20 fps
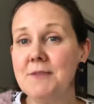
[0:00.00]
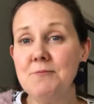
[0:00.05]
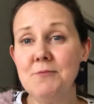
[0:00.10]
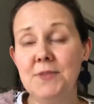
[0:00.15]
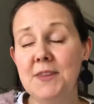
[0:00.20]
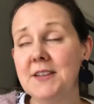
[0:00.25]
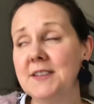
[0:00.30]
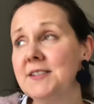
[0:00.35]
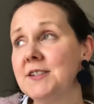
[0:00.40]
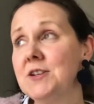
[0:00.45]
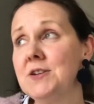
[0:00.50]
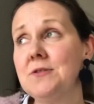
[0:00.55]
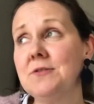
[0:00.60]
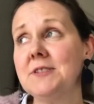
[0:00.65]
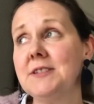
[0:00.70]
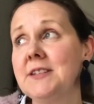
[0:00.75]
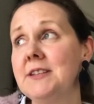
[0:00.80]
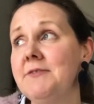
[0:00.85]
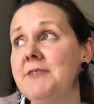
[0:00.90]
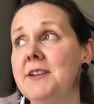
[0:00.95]
The secure
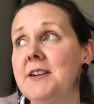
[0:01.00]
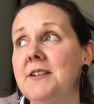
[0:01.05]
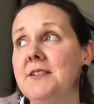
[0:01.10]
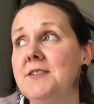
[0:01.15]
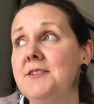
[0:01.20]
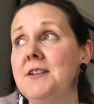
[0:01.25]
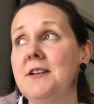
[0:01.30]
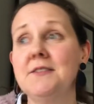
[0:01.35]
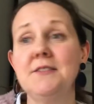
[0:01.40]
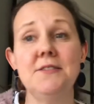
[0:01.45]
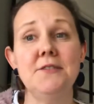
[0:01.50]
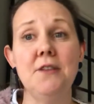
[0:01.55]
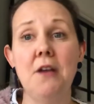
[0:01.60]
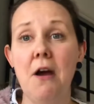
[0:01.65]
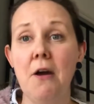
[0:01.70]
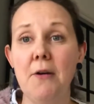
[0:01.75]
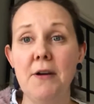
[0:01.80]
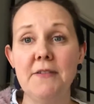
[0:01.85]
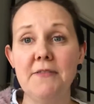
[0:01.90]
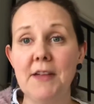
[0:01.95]
certificate doesn't know
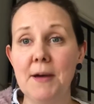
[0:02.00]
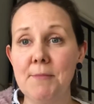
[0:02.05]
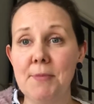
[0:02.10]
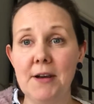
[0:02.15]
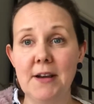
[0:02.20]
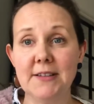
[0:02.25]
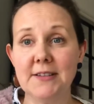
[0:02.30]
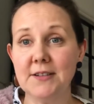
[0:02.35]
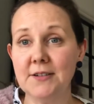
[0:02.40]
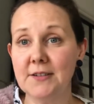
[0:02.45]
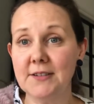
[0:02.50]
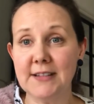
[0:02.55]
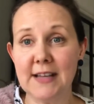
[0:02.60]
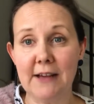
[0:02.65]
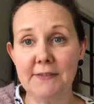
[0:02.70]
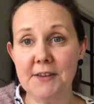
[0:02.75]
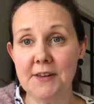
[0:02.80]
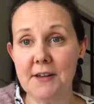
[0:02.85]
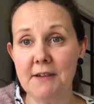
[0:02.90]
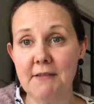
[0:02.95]
if that person looks
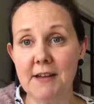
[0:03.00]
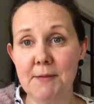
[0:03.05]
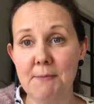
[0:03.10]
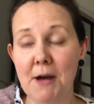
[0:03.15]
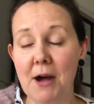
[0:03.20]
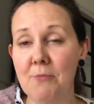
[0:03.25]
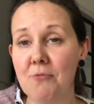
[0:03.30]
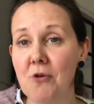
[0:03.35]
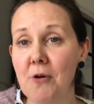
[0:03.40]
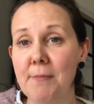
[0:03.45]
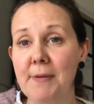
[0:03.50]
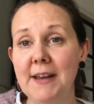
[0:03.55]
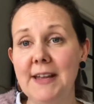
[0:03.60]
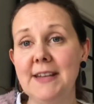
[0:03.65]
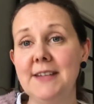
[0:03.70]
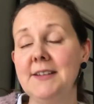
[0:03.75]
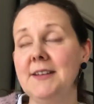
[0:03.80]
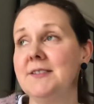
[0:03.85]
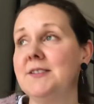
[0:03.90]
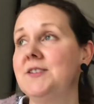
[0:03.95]
after their email properly.
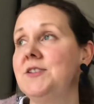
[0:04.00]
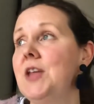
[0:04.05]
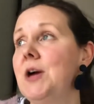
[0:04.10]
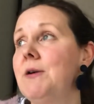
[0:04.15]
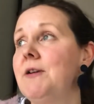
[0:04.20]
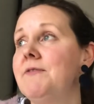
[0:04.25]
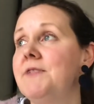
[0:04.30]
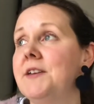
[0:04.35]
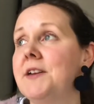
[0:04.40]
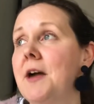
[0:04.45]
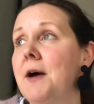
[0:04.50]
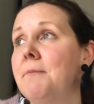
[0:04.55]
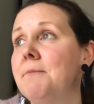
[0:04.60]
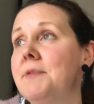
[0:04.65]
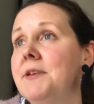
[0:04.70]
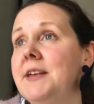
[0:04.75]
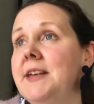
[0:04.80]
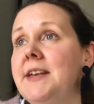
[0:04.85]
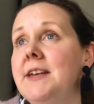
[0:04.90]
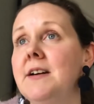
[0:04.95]
It doesn't know if the
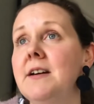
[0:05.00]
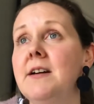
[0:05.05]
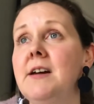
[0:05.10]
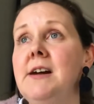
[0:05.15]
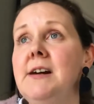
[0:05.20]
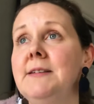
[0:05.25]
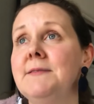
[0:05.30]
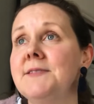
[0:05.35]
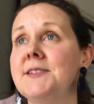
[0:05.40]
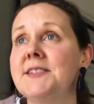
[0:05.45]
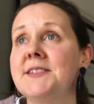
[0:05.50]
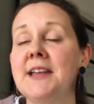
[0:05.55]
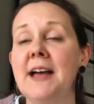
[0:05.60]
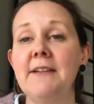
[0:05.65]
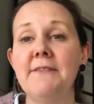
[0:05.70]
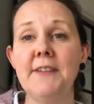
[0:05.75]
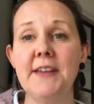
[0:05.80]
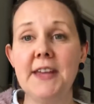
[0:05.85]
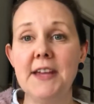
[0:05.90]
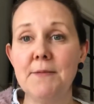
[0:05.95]
company are
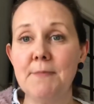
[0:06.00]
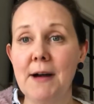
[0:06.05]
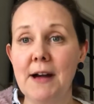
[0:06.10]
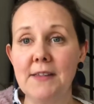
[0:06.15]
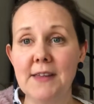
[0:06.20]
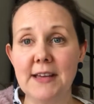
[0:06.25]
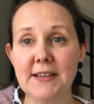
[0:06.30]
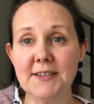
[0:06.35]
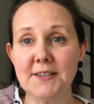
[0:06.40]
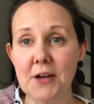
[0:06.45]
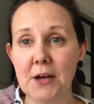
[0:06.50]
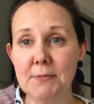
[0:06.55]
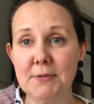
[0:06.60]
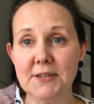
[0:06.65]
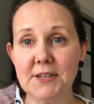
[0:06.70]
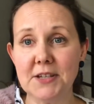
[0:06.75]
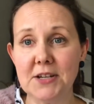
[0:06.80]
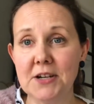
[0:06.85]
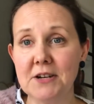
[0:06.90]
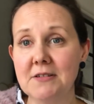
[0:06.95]
savvy about their
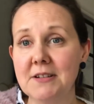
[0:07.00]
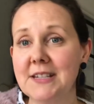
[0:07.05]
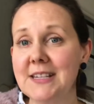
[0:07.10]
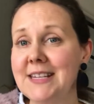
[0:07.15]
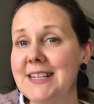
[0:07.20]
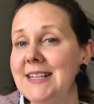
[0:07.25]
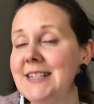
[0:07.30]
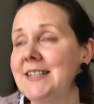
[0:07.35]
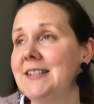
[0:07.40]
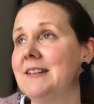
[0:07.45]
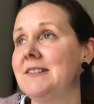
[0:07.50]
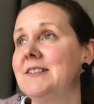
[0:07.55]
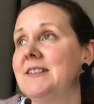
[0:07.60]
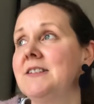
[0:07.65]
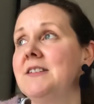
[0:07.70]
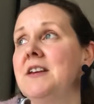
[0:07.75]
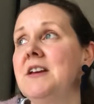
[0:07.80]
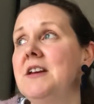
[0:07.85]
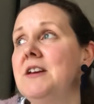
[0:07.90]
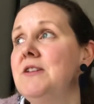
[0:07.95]
cybersecurity. It
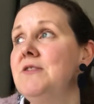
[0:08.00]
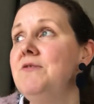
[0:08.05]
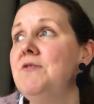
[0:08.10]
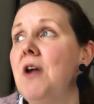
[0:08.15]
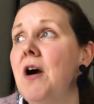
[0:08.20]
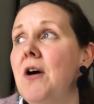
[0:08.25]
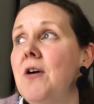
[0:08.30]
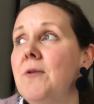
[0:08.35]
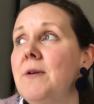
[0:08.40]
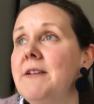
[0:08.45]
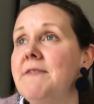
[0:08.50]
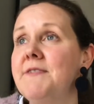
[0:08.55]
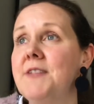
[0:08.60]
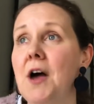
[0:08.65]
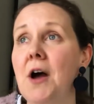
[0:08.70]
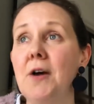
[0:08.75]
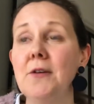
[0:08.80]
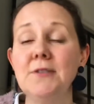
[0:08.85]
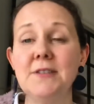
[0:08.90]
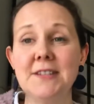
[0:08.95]
doesn't know if the
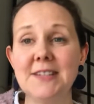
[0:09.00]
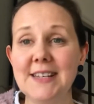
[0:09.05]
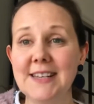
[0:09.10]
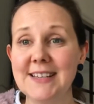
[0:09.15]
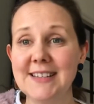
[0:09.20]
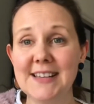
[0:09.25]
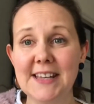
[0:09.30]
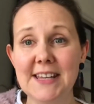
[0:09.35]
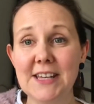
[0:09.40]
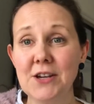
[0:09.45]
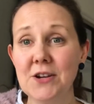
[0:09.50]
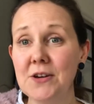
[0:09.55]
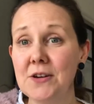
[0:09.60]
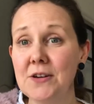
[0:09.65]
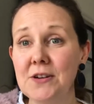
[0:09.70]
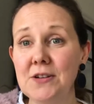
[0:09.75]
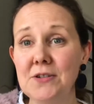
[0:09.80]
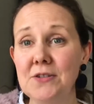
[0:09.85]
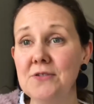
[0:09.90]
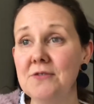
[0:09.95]
hosting is any
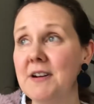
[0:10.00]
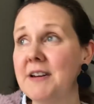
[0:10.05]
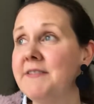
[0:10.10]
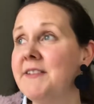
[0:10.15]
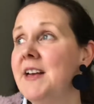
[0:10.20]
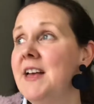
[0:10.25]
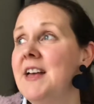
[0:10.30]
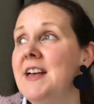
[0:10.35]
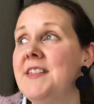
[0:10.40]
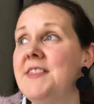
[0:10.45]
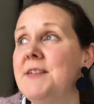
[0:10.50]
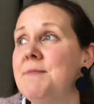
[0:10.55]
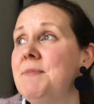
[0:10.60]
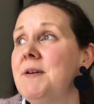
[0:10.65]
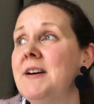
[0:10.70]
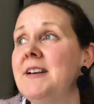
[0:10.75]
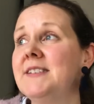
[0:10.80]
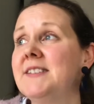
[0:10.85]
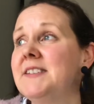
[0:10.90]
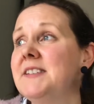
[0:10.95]
good, or if the
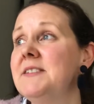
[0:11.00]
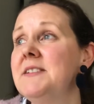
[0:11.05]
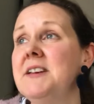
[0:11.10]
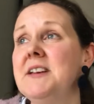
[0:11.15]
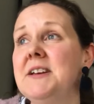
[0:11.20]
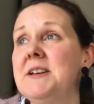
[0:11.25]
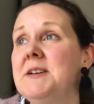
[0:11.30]
person